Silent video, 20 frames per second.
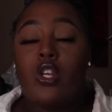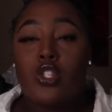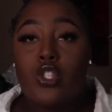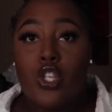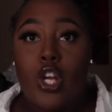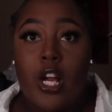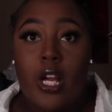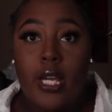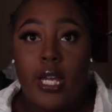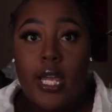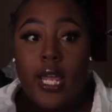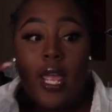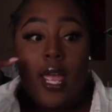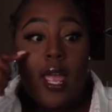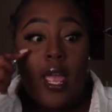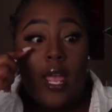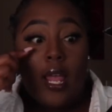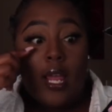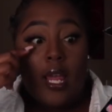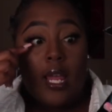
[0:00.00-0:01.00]
Target,
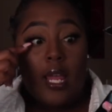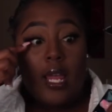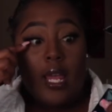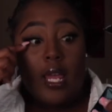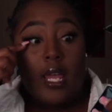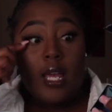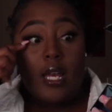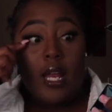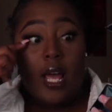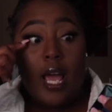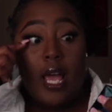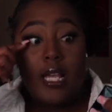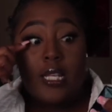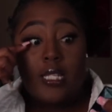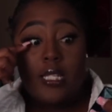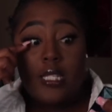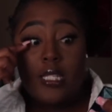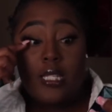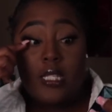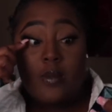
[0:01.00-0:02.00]
and I
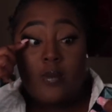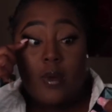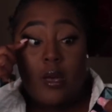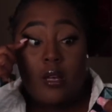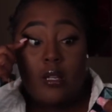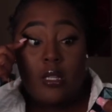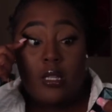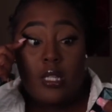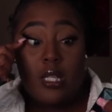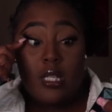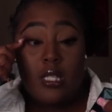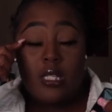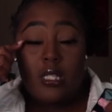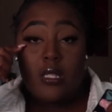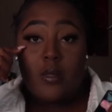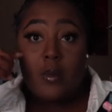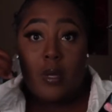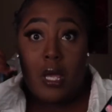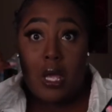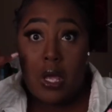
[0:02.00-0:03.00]
smelt this
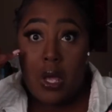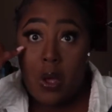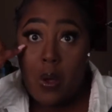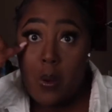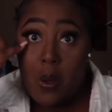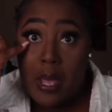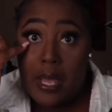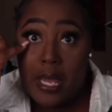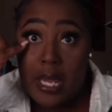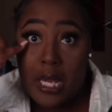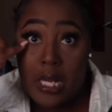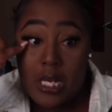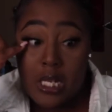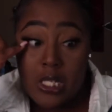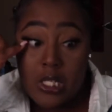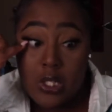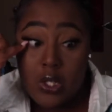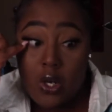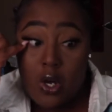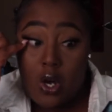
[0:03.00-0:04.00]
smell, and
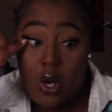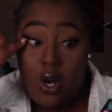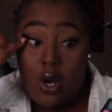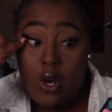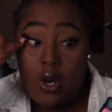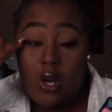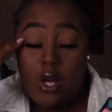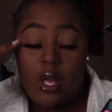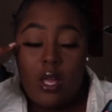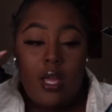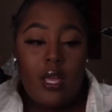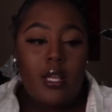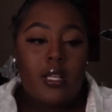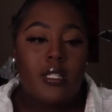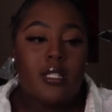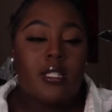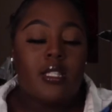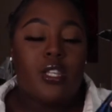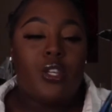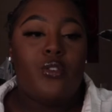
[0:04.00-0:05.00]
it's called
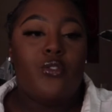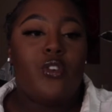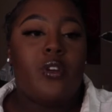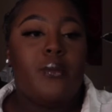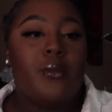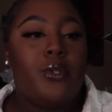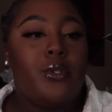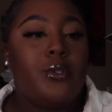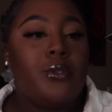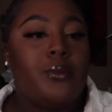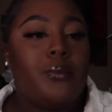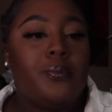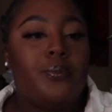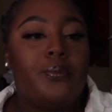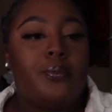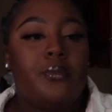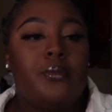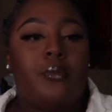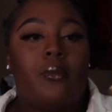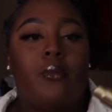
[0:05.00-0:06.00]
Silver Moon.
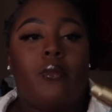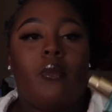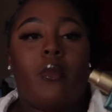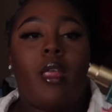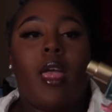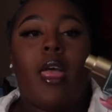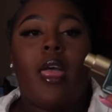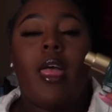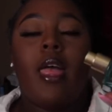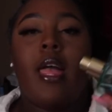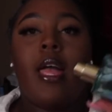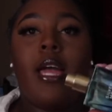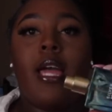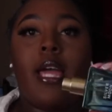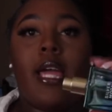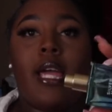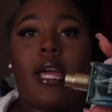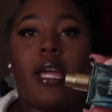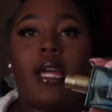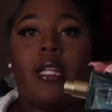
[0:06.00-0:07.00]

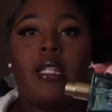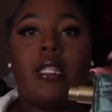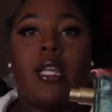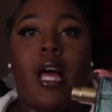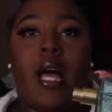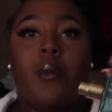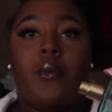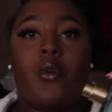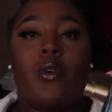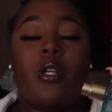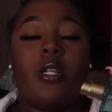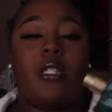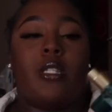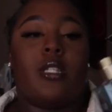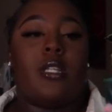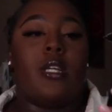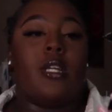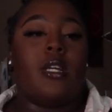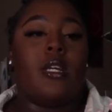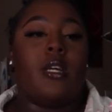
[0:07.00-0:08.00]
And I'm going
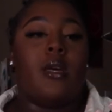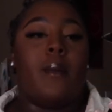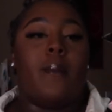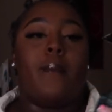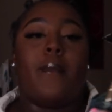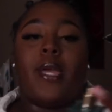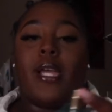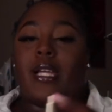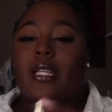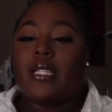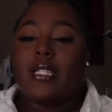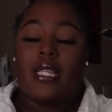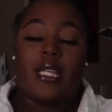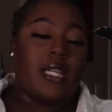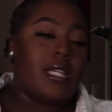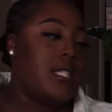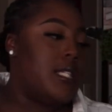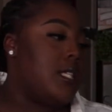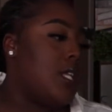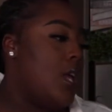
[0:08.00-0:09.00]
to mix
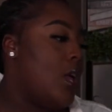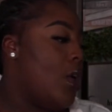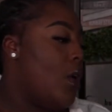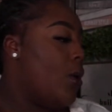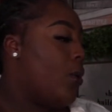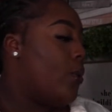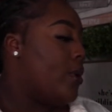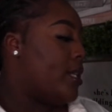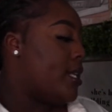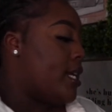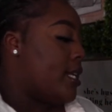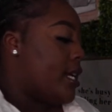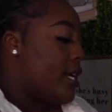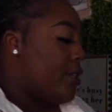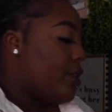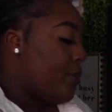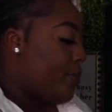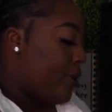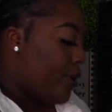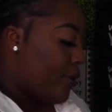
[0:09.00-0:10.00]
this with
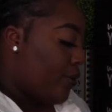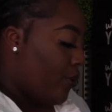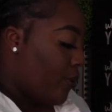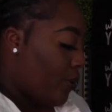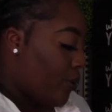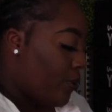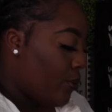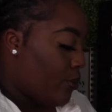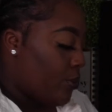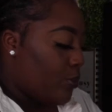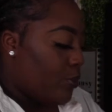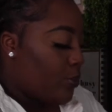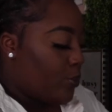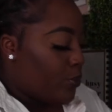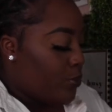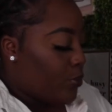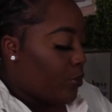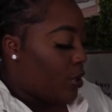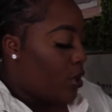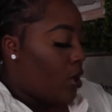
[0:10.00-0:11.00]
another perfume
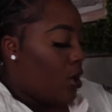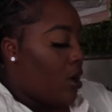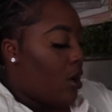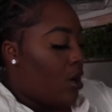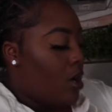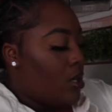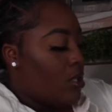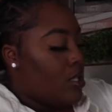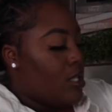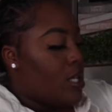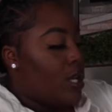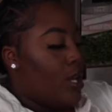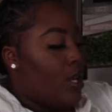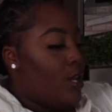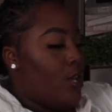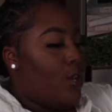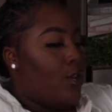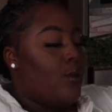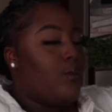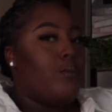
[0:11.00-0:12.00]
called
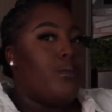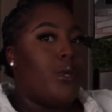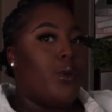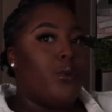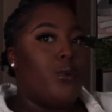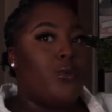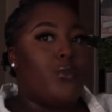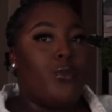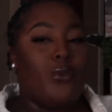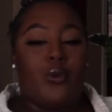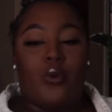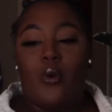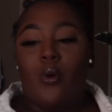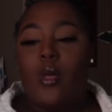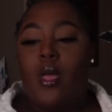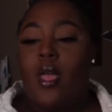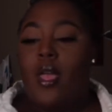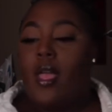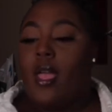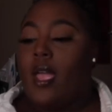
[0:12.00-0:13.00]
Beautiful.
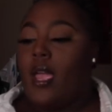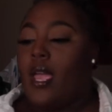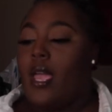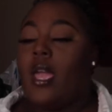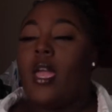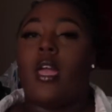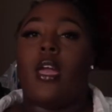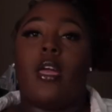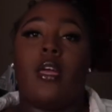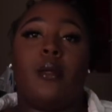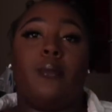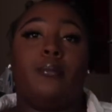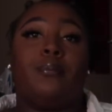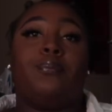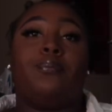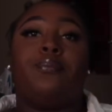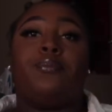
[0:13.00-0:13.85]
And